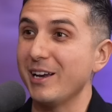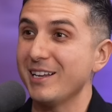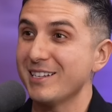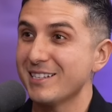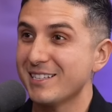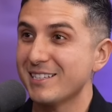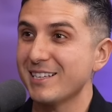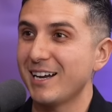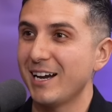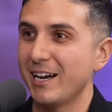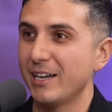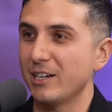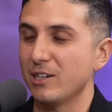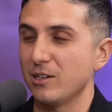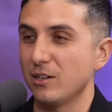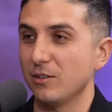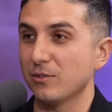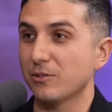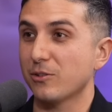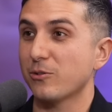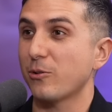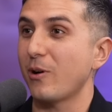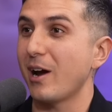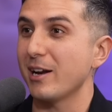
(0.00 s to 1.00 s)
inside
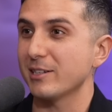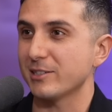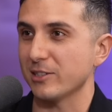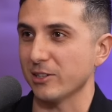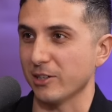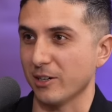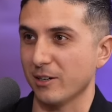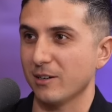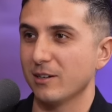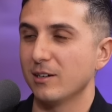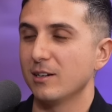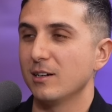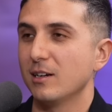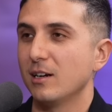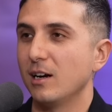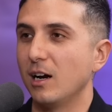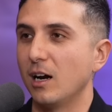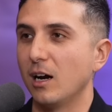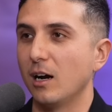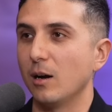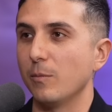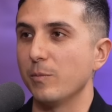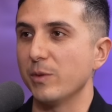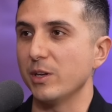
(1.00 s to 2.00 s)
of Chrysler,
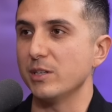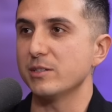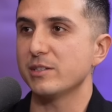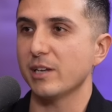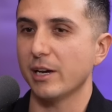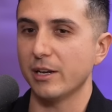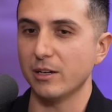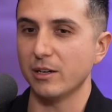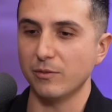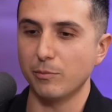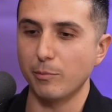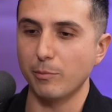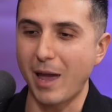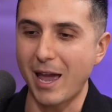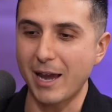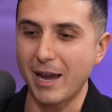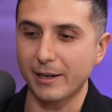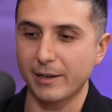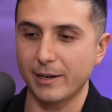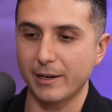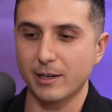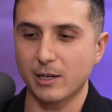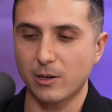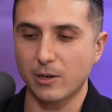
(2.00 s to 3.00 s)
inside of
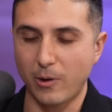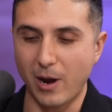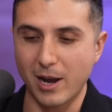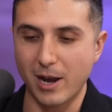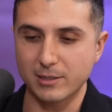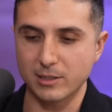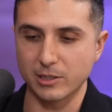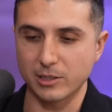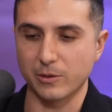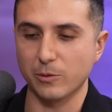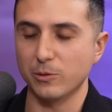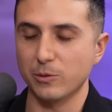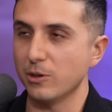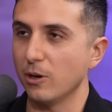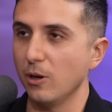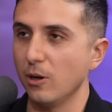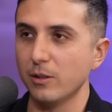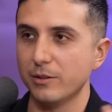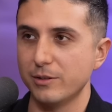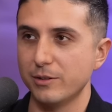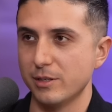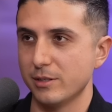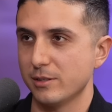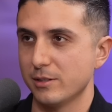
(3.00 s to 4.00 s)
Magna, Chrysler,
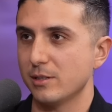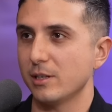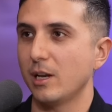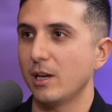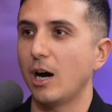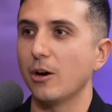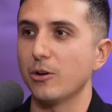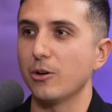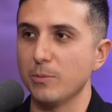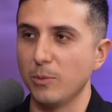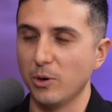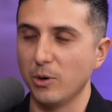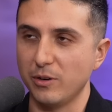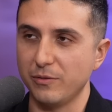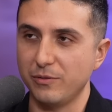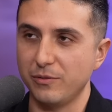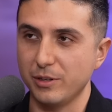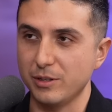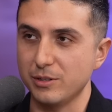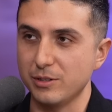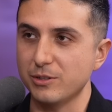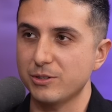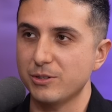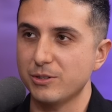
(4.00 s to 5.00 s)
all these automotive
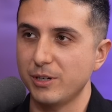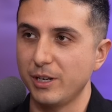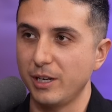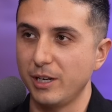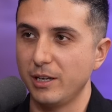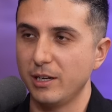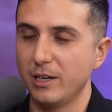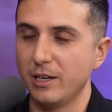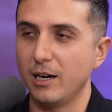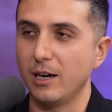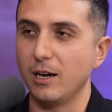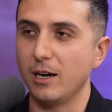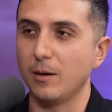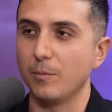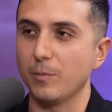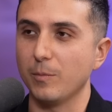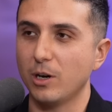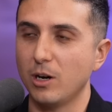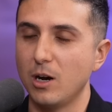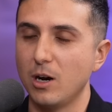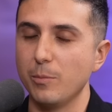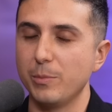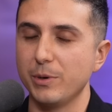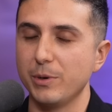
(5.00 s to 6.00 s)
industry
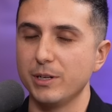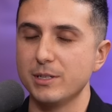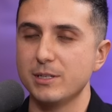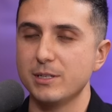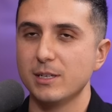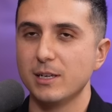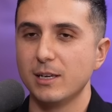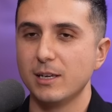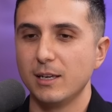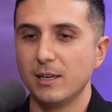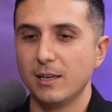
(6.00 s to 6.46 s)
companies.